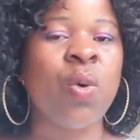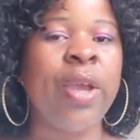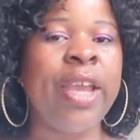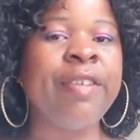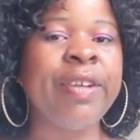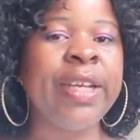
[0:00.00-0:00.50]

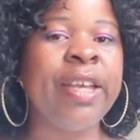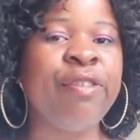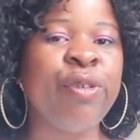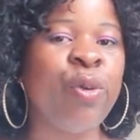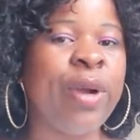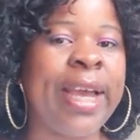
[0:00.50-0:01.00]
even
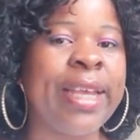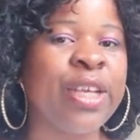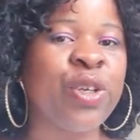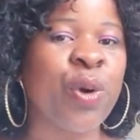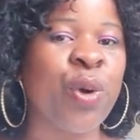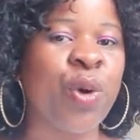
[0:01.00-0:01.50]
if you like it
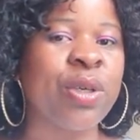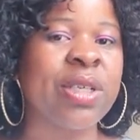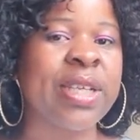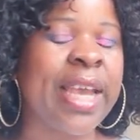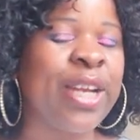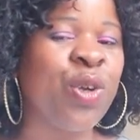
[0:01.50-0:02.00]
or not,
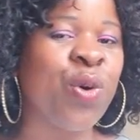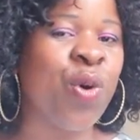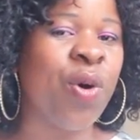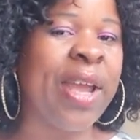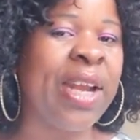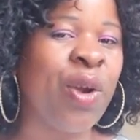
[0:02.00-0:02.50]
can you
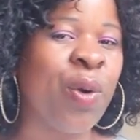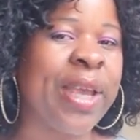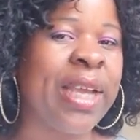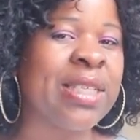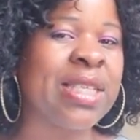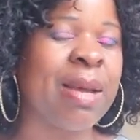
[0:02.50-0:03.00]
go and
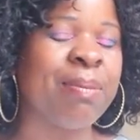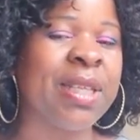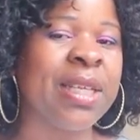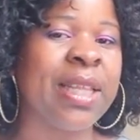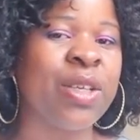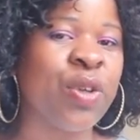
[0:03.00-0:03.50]
locate
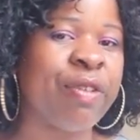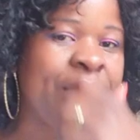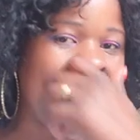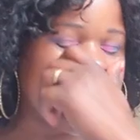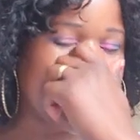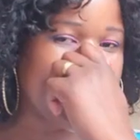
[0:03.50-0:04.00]
something that you have
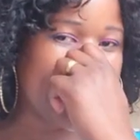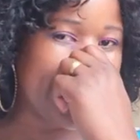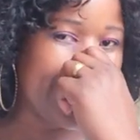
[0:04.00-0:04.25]
cast?